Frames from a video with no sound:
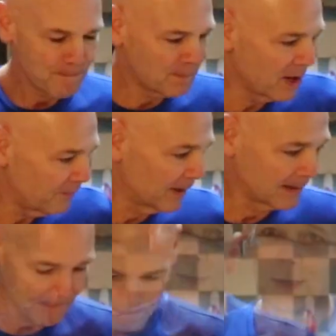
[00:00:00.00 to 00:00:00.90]

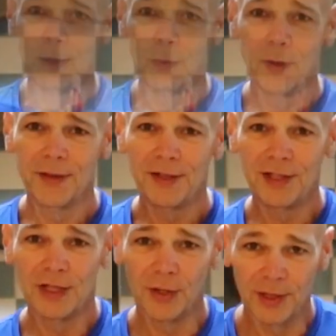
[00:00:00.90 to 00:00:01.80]
Perfect. Well, there
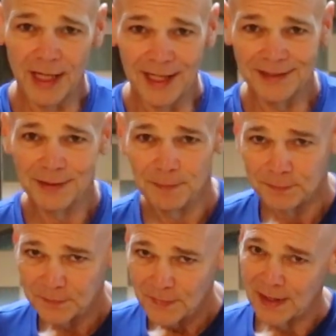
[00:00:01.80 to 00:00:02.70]
you go, guys.
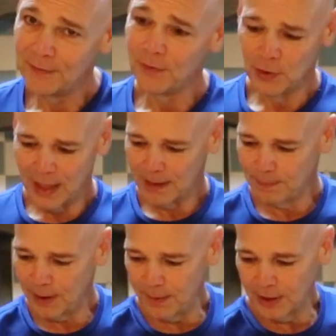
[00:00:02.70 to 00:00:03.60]
If you like
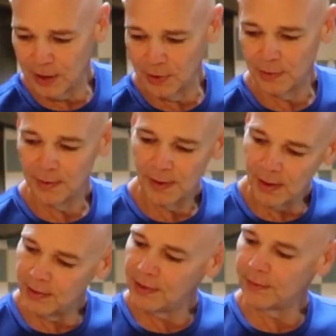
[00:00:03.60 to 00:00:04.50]
barbecue
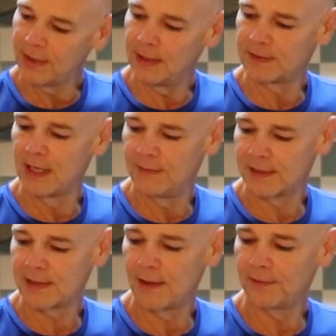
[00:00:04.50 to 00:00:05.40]
on your ribs, give
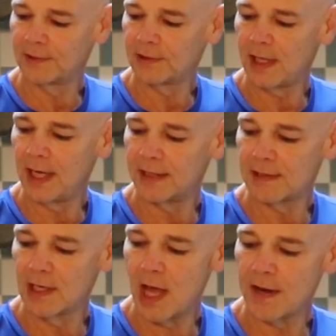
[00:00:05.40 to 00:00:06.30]
this stuff a try.
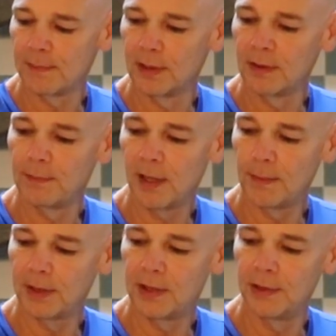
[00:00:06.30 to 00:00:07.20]
It's a lot of bull
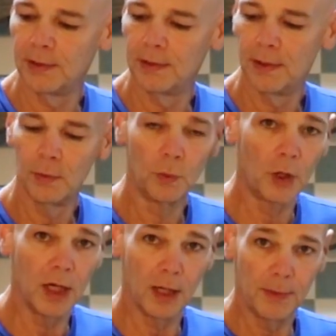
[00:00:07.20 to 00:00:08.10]
barbecue
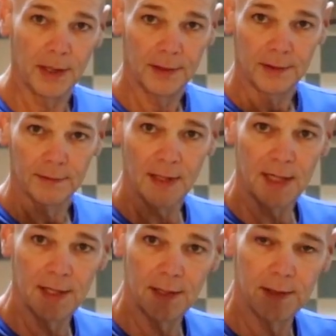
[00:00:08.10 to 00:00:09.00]
rub
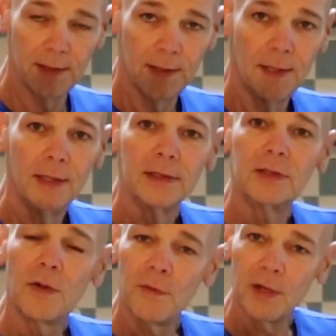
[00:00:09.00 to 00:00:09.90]
right here.
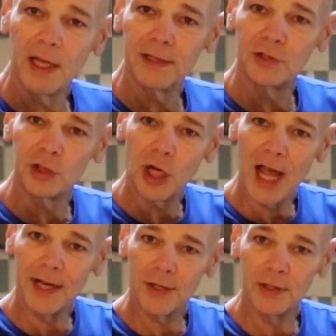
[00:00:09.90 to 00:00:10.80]
Don't forget,
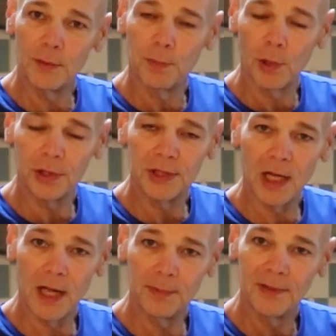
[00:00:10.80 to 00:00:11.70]
try it on your pork
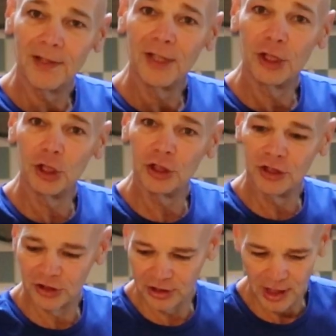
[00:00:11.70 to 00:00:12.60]
chops. Good
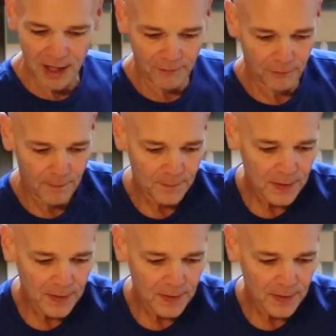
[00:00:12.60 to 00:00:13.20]
stuff.